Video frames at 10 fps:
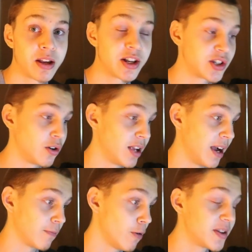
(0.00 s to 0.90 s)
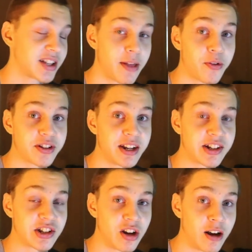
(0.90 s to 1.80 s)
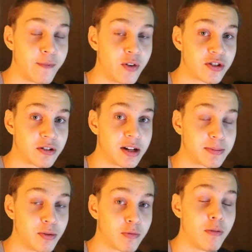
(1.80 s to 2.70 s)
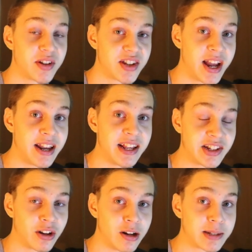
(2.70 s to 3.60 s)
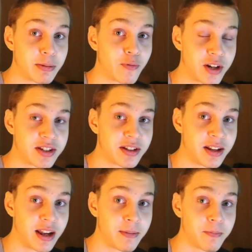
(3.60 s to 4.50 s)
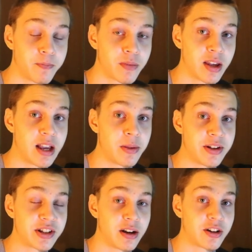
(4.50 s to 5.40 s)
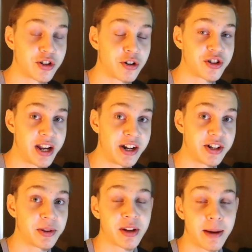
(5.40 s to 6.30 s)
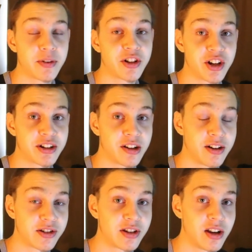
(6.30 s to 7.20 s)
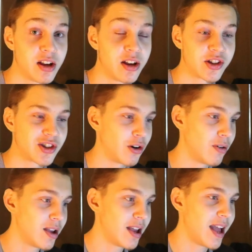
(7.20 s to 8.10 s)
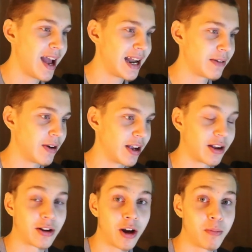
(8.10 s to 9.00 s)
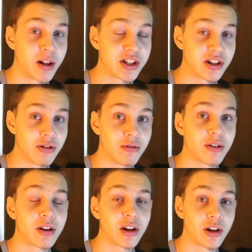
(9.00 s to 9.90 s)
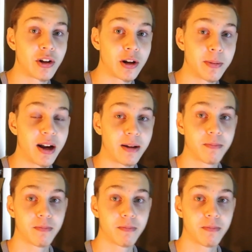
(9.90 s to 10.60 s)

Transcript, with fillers: So yeah, Romans ten thirteen is not a false gospel. Romans ten is a gospel for us today in this uh, church age, in the time of the Gentiles. So anyway, God bless you. Goodbye.